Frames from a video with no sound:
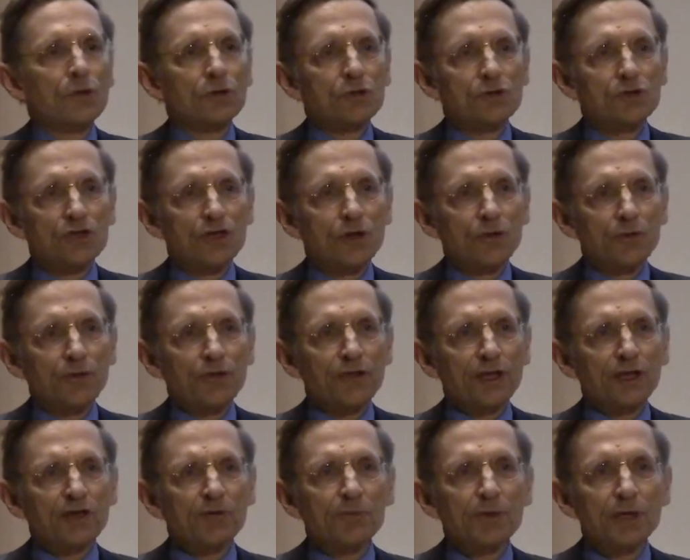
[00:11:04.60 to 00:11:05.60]
So
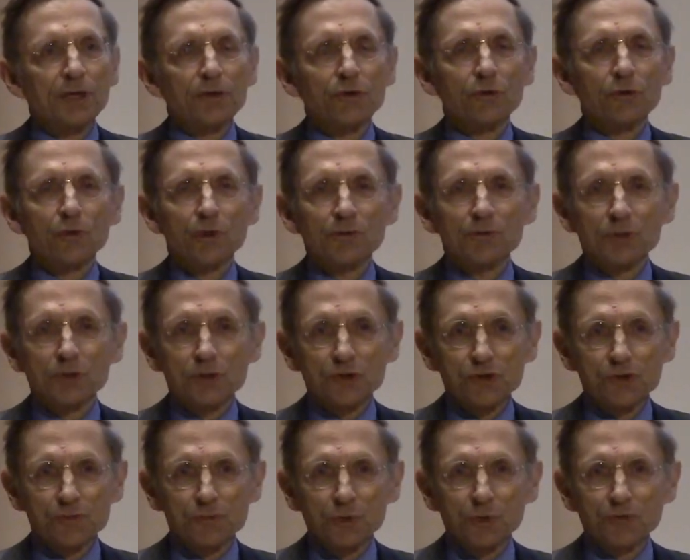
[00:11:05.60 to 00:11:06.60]
think about the
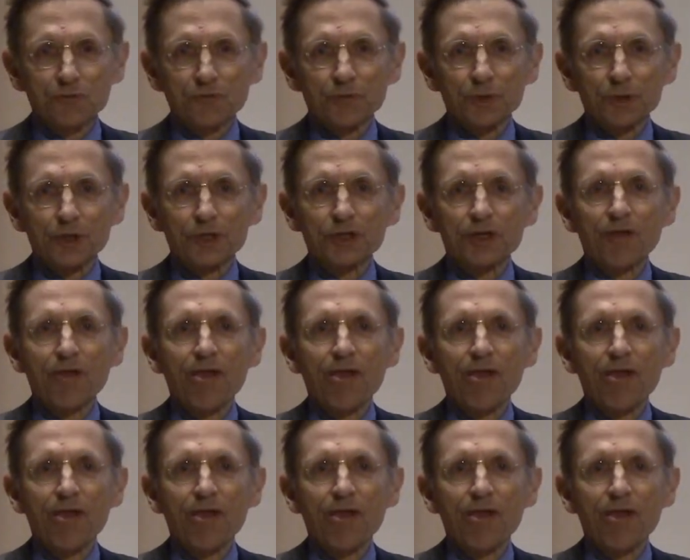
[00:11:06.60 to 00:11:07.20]
women's movement